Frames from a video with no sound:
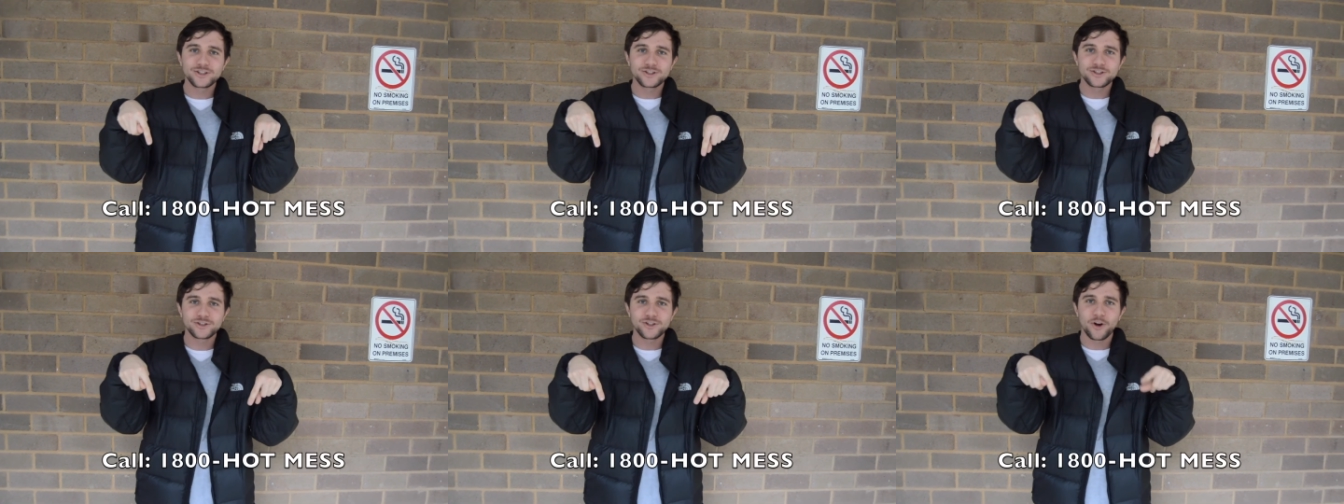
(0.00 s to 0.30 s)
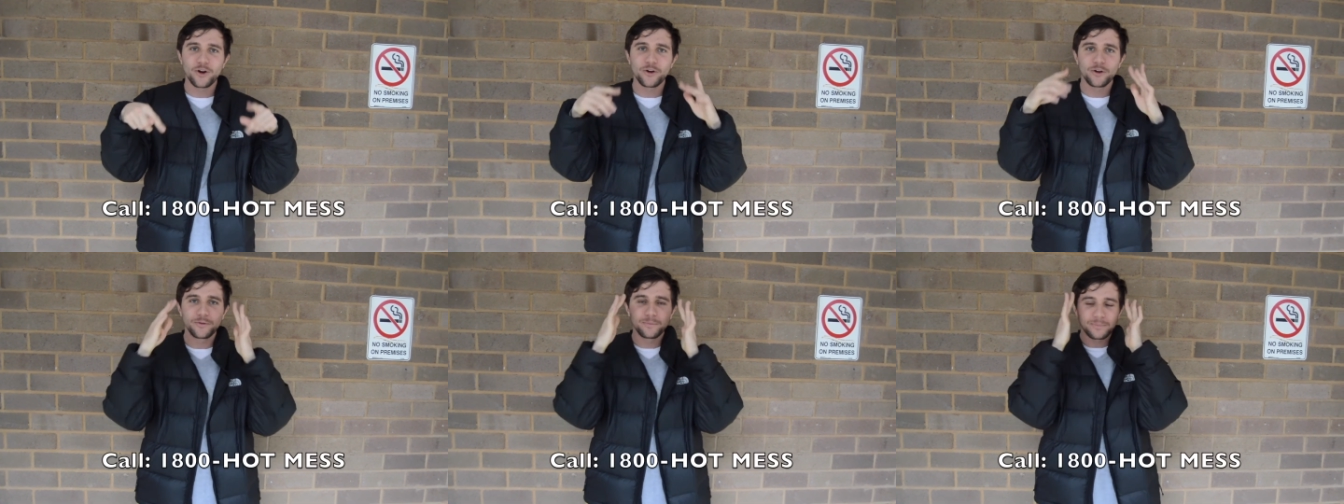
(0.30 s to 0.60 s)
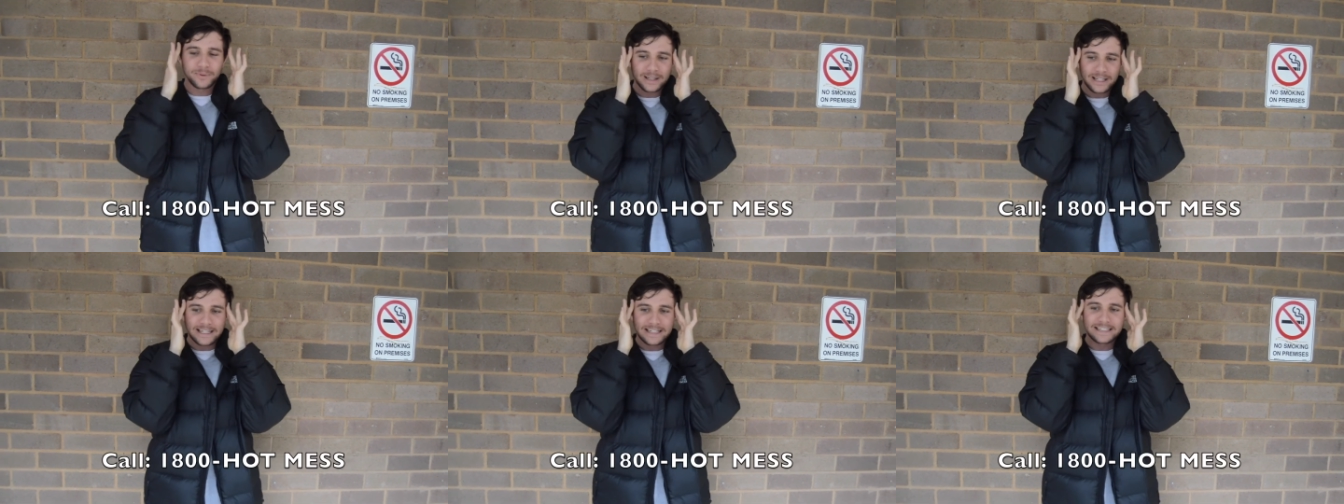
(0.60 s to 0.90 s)
so
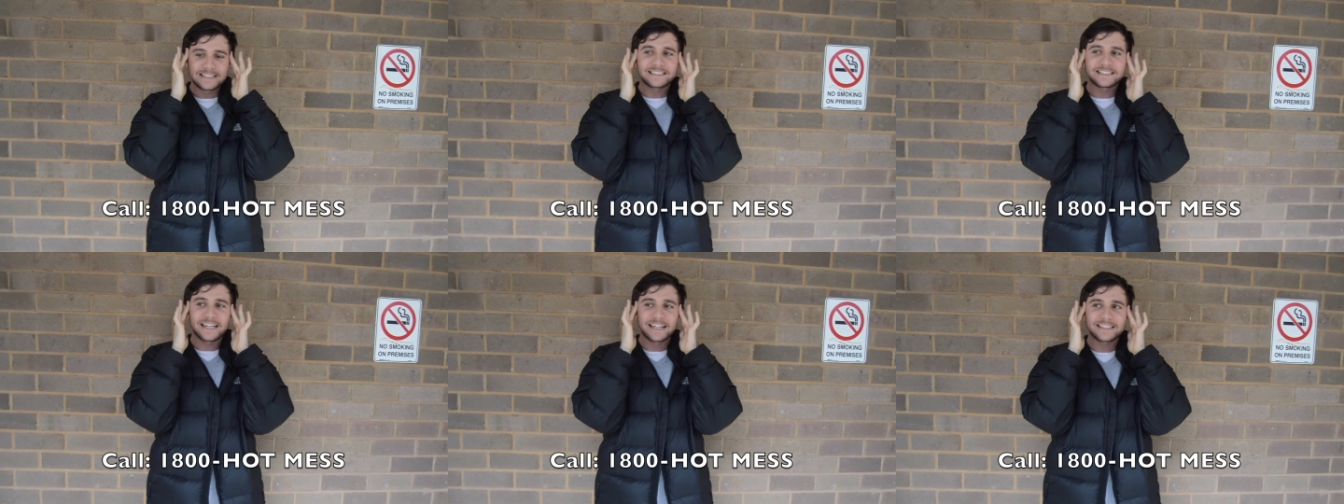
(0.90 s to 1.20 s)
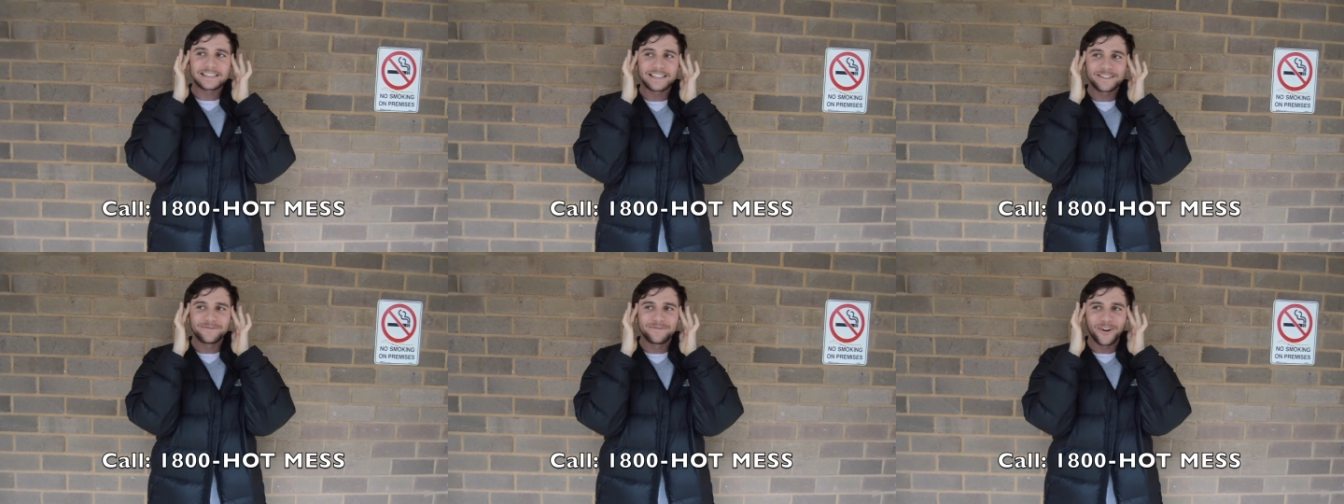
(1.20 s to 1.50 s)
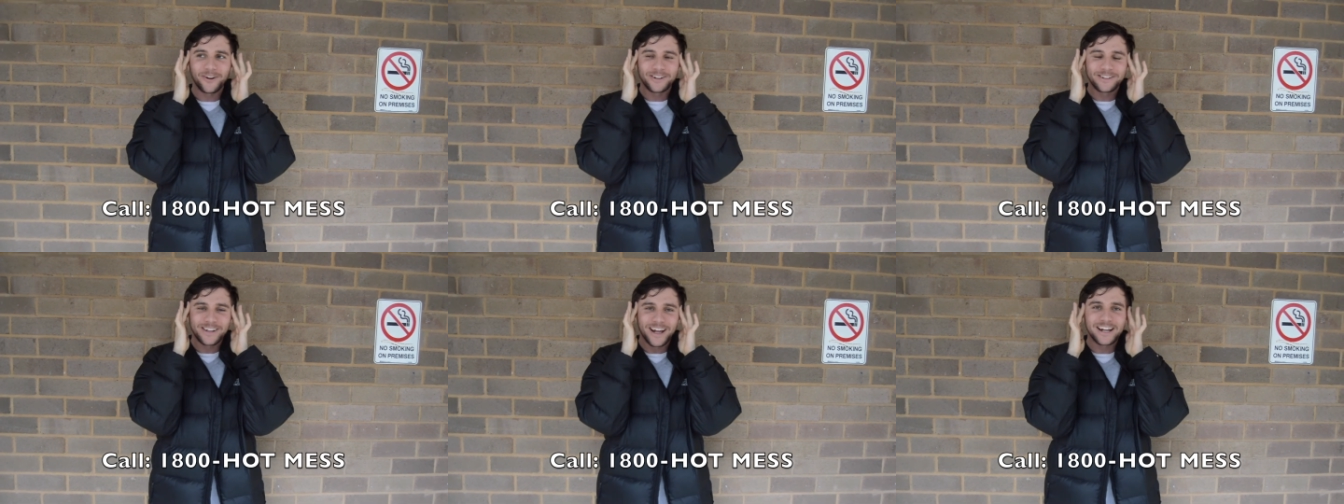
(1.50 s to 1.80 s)
please, text in
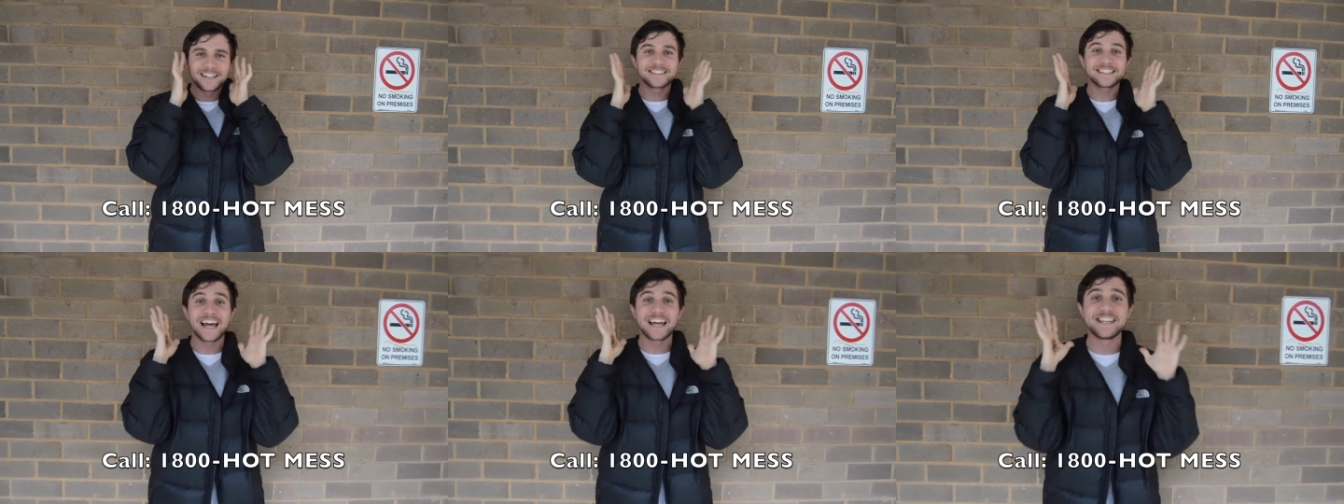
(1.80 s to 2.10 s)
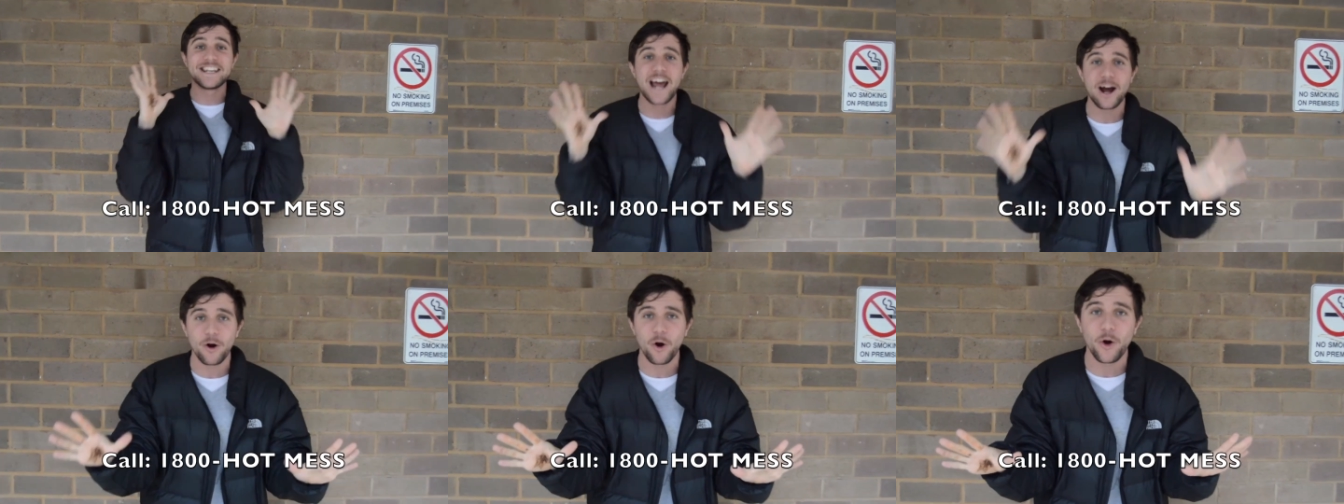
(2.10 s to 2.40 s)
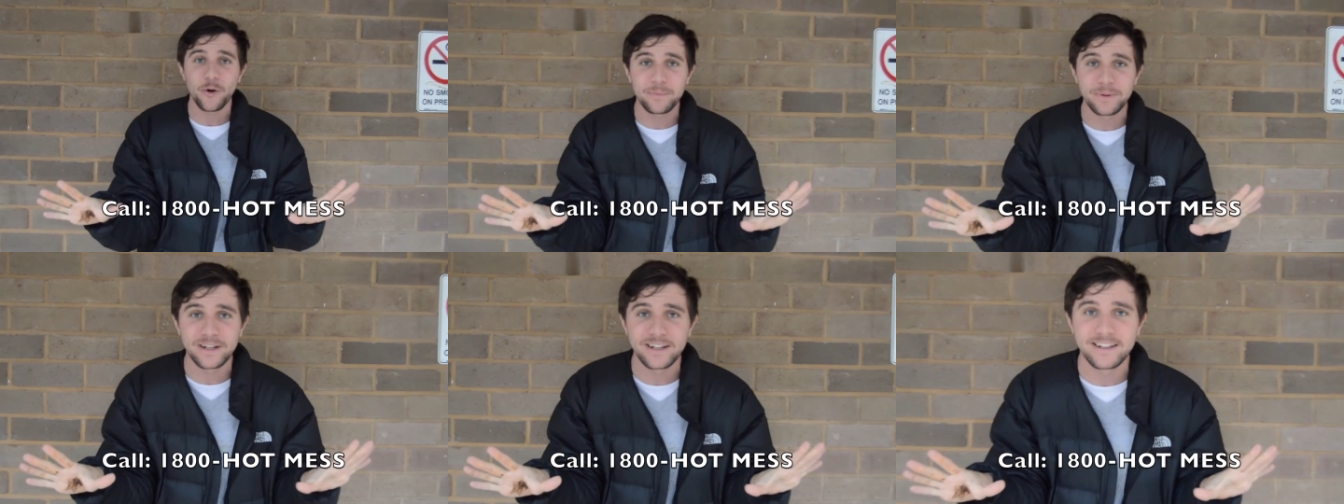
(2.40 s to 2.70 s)
voting lines are now
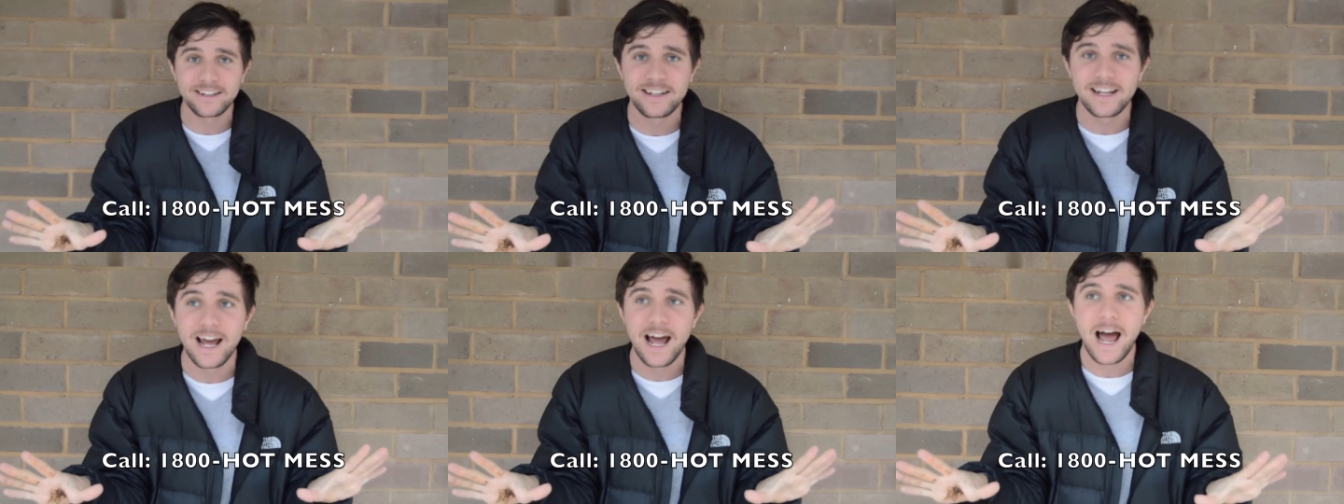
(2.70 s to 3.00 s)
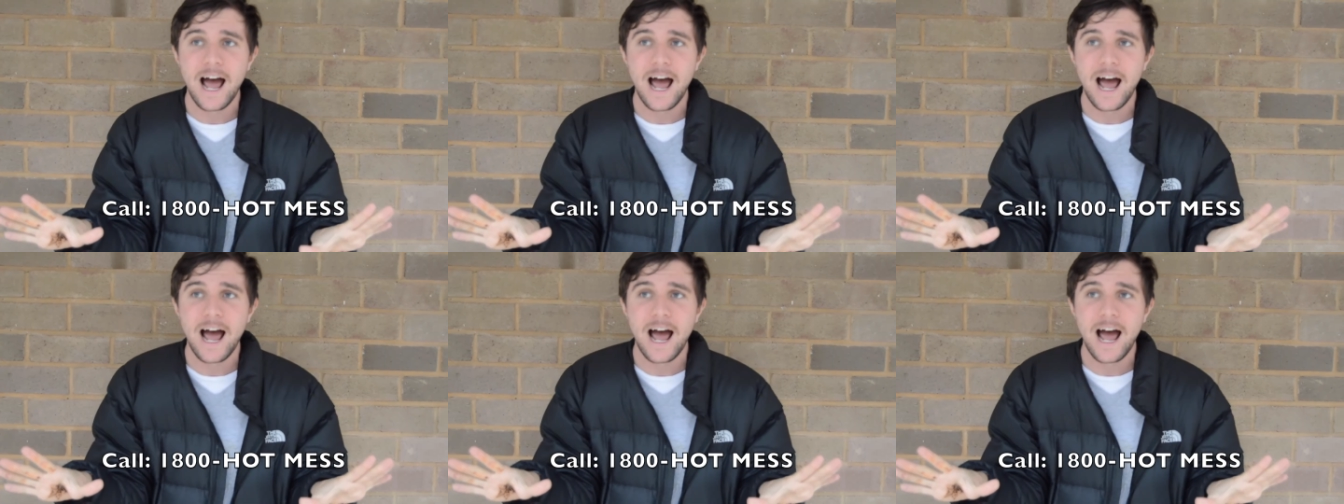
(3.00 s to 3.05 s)
open.